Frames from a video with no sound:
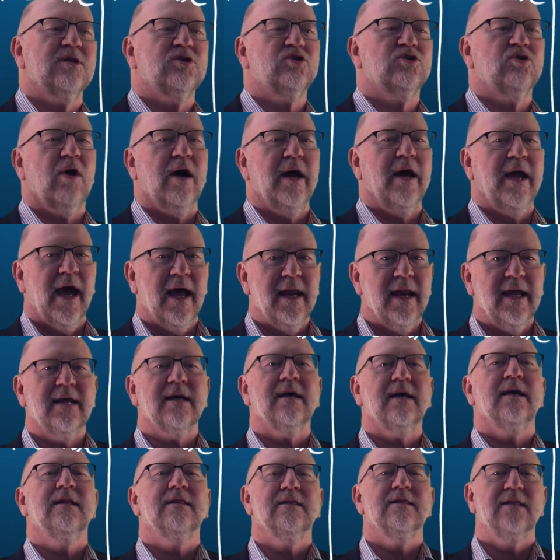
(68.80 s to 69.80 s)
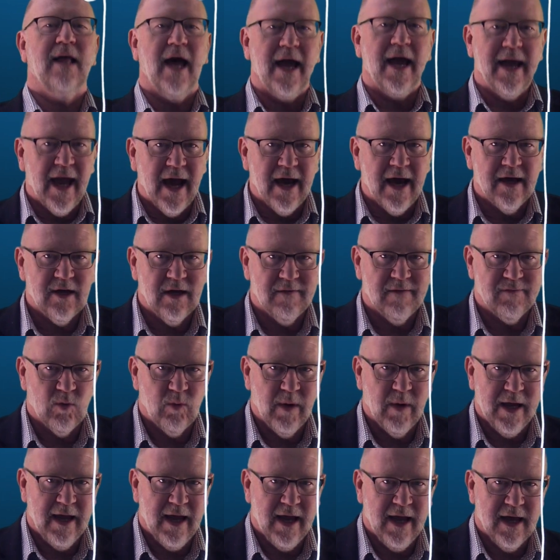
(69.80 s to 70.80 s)
the triadic layout of a
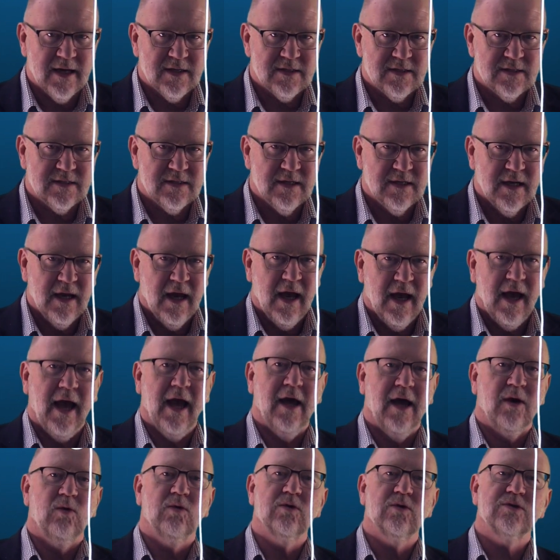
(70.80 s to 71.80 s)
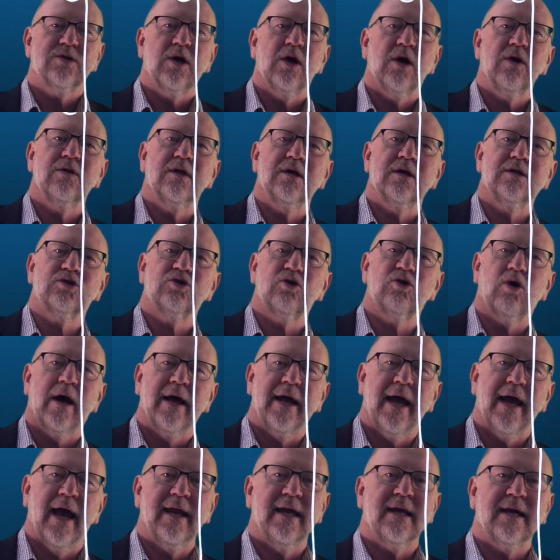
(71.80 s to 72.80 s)
warehouse and also the
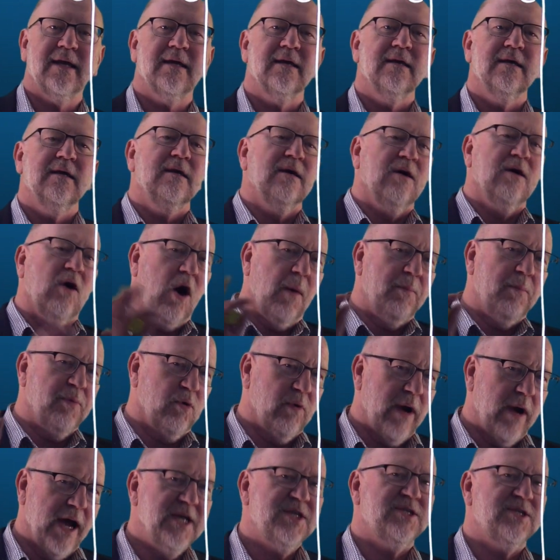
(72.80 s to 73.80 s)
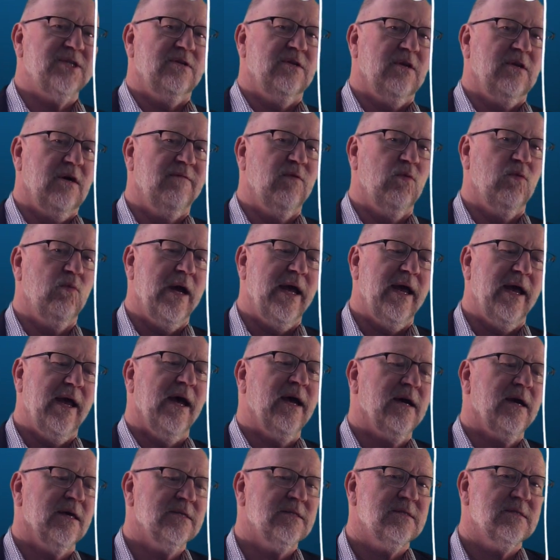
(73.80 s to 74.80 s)
triadic operation of a
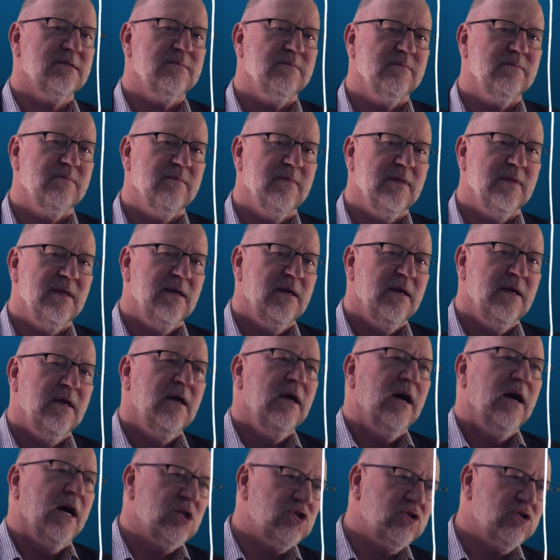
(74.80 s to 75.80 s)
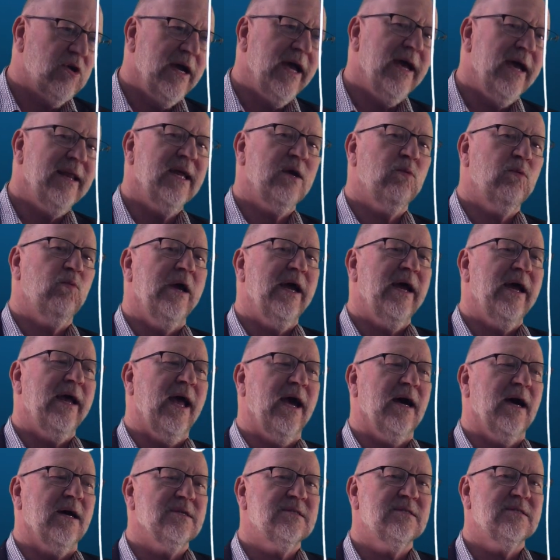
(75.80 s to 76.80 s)
warehouse. A triadic
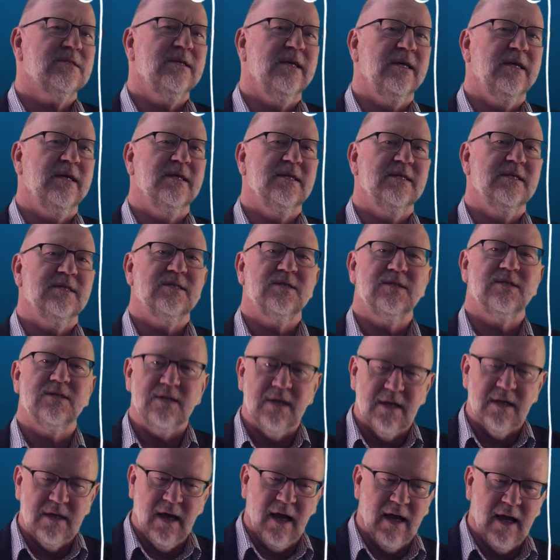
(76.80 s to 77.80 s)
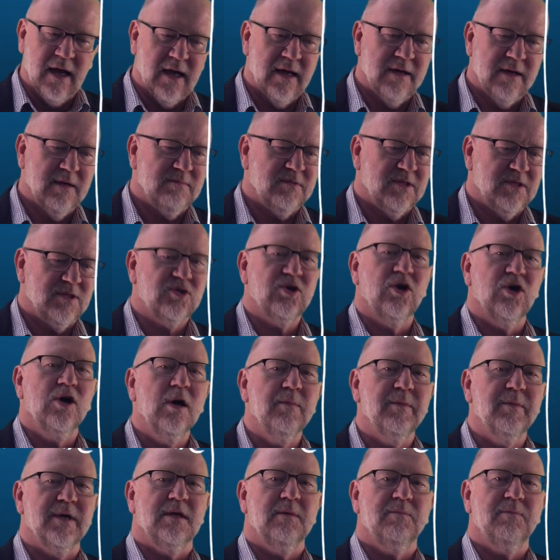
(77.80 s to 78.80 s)
warehouse is
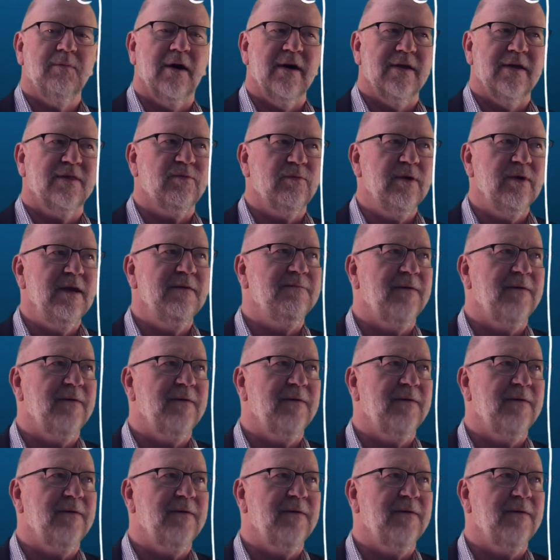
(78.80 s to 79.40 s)
determined by three